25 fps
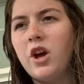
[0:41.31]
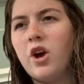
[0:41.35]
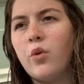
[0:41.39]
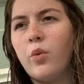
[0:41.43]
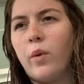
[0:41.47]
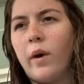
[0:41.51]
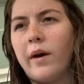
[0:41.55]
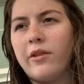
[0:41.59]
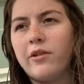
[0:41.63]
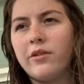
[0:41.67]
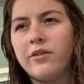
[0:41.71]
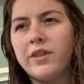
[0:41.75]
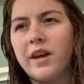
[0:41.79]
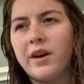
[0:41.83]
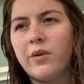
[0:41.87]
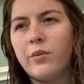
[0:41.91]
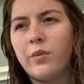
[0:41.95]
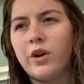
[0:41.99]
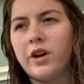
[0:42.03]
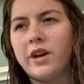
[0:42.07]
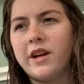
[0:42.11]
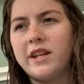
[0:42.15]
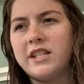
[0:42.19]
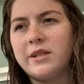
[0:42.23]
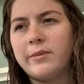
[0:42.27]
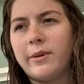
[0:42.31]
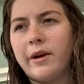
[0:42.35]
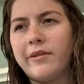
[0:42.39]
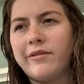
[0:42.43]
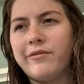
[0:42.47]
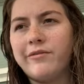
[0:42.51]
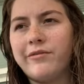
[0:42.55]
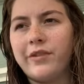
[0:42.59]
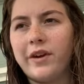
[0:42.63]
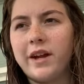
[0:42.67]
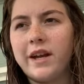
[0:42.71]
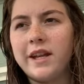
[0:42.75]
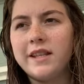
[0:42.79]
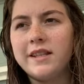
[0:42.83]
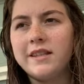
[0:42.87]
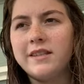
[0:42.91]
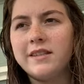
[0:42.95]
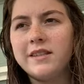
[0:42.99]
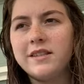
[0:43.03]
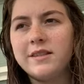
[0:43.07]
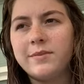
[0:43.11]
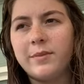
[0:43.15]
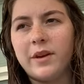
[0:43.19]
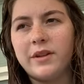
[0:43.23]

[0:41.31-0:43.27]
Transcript: Whether that worries about friends,